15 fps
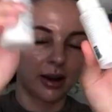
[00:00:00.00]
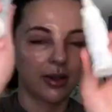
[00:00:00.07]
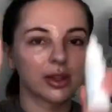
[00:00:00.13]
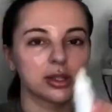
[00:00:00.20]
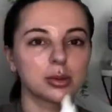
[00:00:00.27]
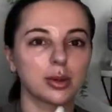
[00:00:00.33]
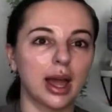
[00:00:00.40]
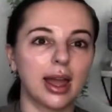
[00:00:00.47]

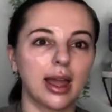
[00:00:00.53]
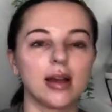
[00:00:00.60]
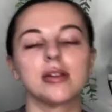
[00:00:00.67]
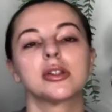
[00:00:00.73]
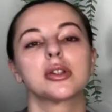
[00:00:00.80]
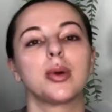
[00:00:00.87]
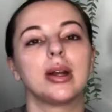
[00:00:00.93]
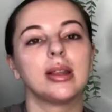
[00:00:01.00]
This guy
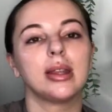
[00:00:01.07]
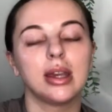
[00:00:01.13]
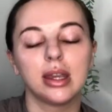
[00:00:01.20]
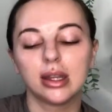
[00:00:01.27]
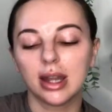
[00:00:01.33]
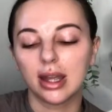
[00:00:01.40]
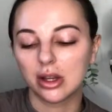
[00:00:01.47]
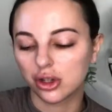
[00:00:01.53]
has
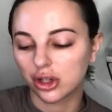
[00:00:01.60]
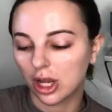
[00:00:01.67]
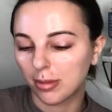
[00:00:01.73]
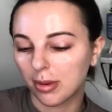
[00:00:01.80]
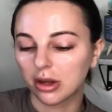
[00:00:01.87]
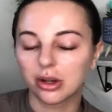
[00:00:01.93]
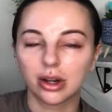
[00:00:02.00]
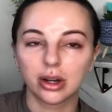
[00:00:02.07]
squalene and shea
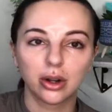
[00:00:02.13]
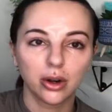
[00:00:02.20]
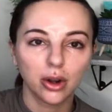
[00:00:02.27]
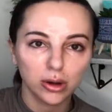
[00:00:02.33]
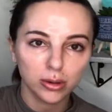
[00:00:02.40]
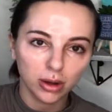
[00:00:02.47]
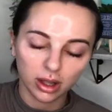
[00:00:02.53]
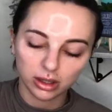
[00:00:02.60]
butter and,
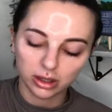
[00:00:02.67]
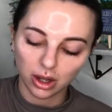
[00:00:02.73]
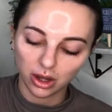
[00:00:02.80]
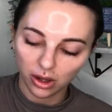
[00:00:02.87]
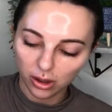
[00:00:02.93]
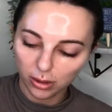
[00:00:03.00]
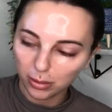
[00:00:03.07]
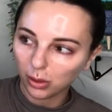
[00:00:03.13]
ho and
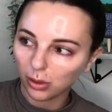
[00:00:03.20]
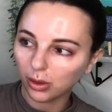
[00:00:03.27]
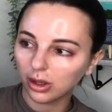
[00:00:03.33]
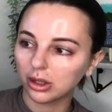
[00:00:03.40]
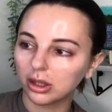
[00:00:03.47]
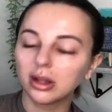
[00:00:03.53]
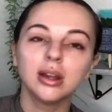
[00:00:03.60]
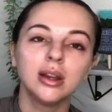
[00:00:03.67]
jojoba
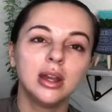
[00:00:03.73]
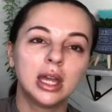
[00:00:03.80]
oil,